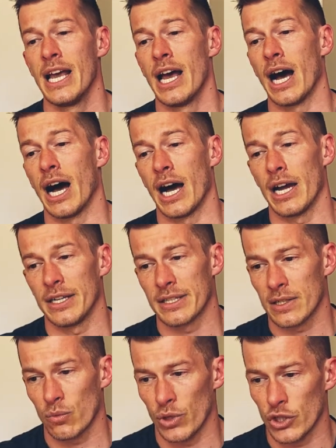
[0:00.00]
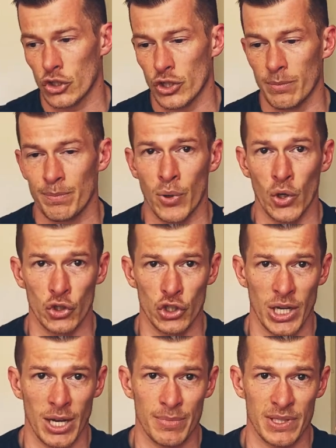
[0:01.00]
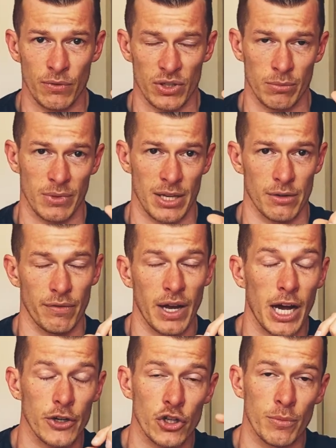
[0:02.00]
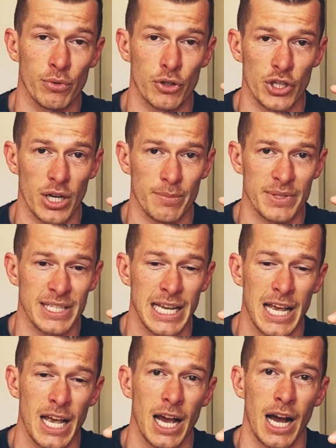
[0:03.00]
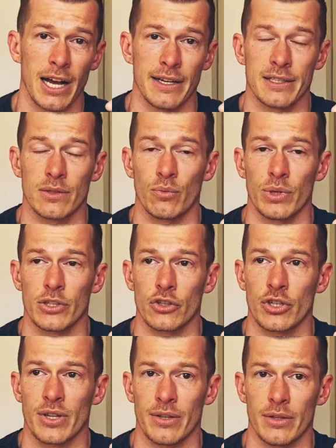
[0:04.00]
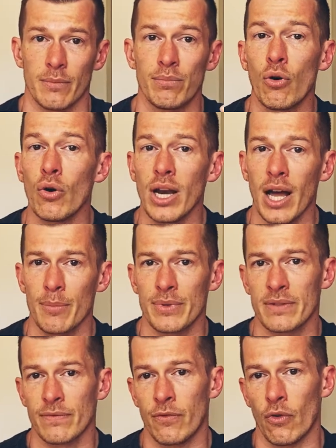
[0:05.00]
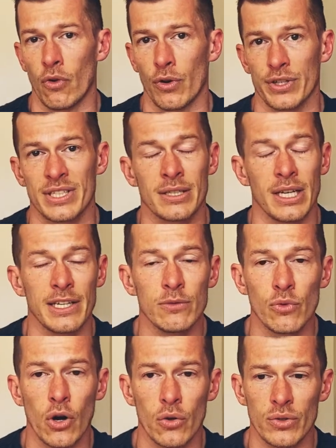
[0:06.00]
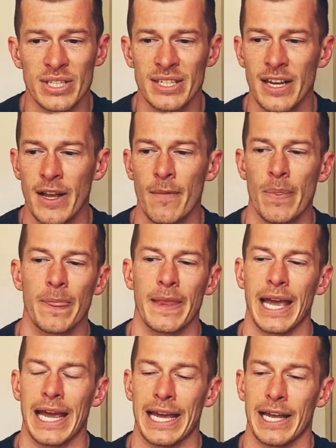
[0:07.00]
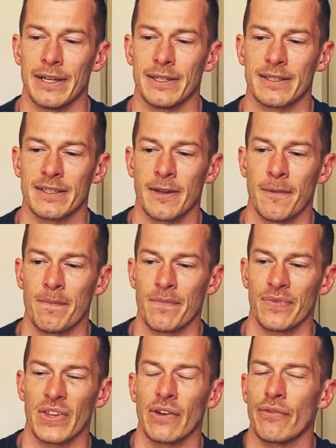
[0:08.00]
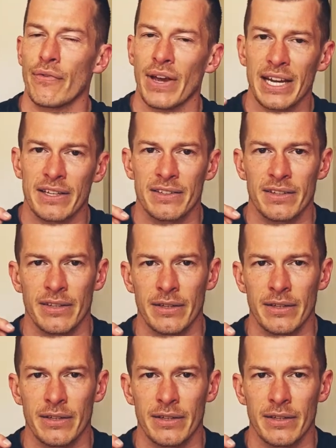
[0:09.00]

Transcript: I switch the push-ups for some kind of archer push-ups, I switch the pull-ups for sling rows, and the effect